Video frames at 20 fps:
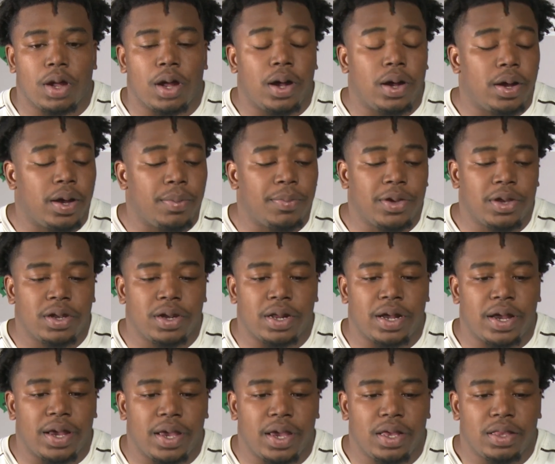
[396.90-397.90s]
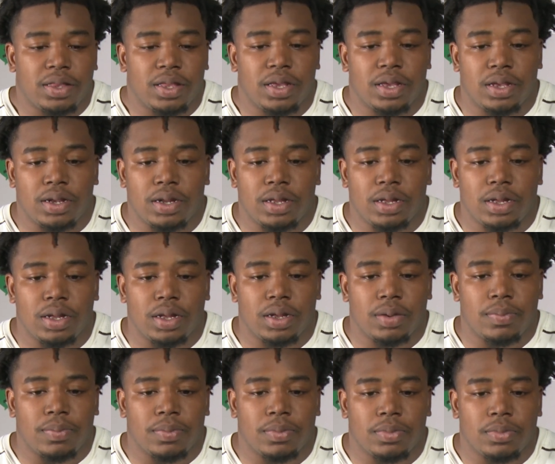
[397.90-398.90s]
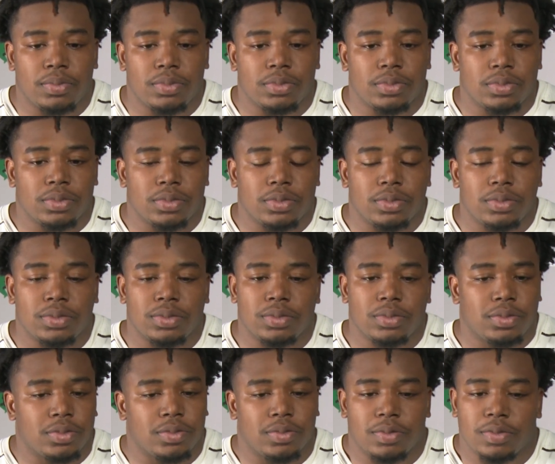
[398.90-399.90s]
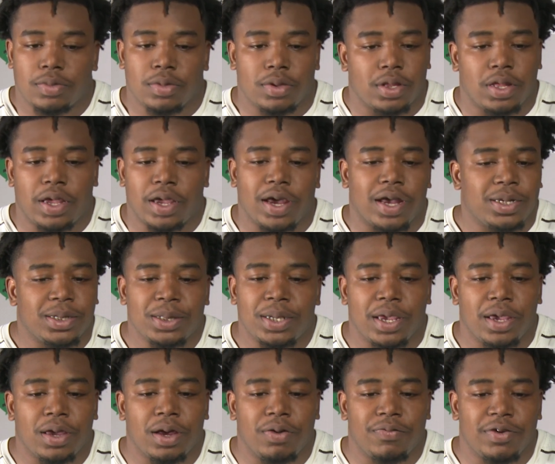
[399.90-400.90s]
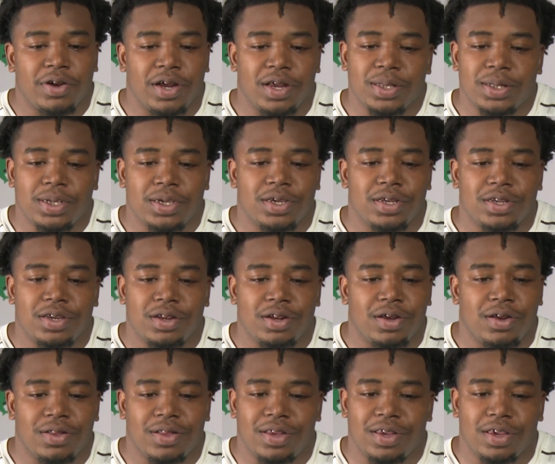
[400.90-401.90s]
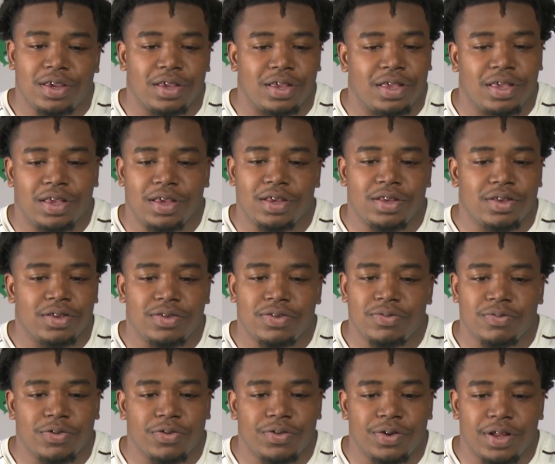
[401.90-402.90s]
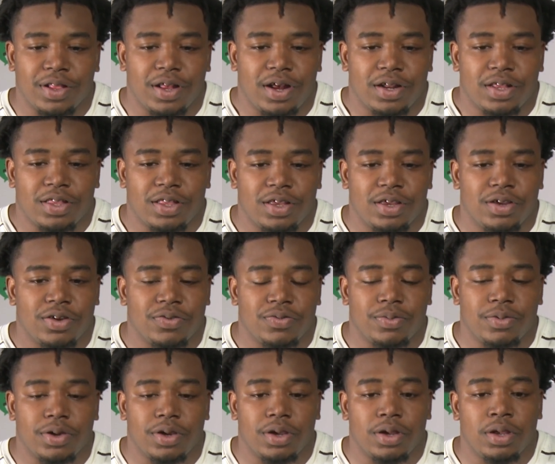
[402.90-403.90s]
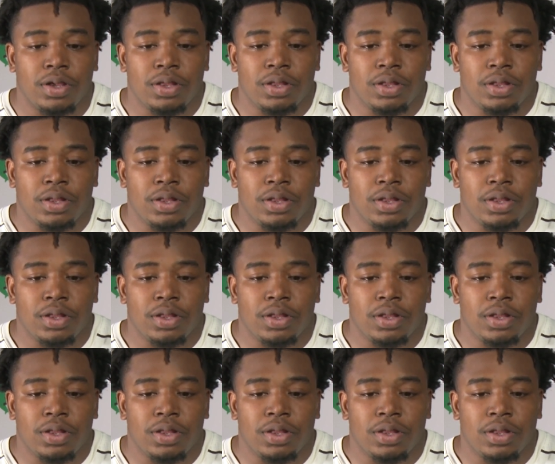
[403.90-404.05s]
I mean, I hate that. I just hate COVID-19, you know, like, it's ruined a lot of things, but